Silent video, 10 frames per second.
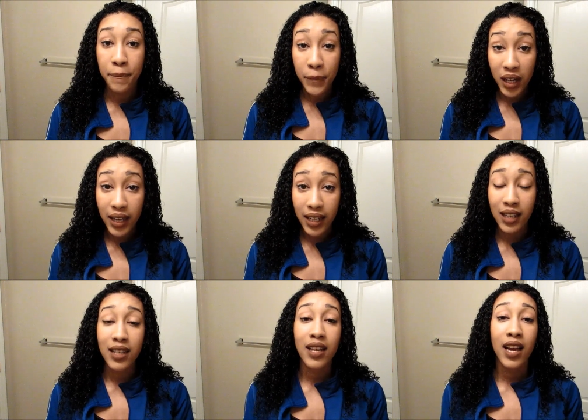
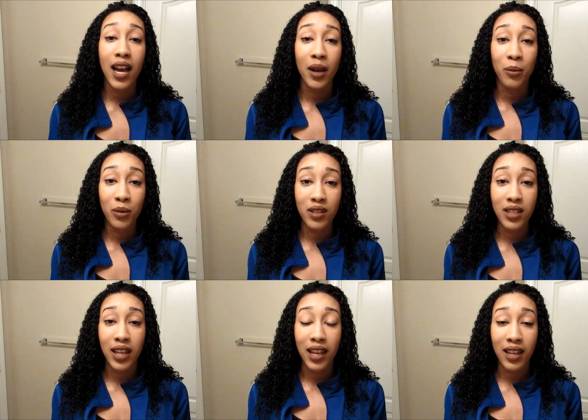but I will
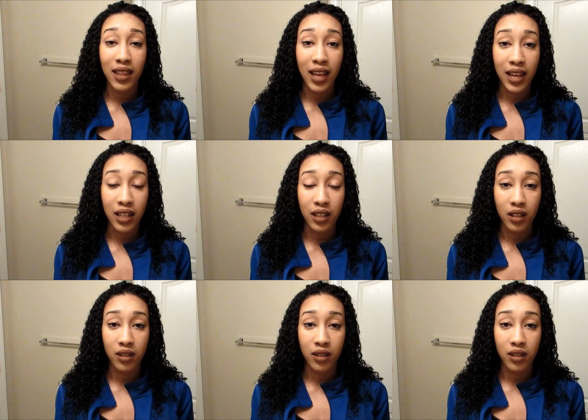say that,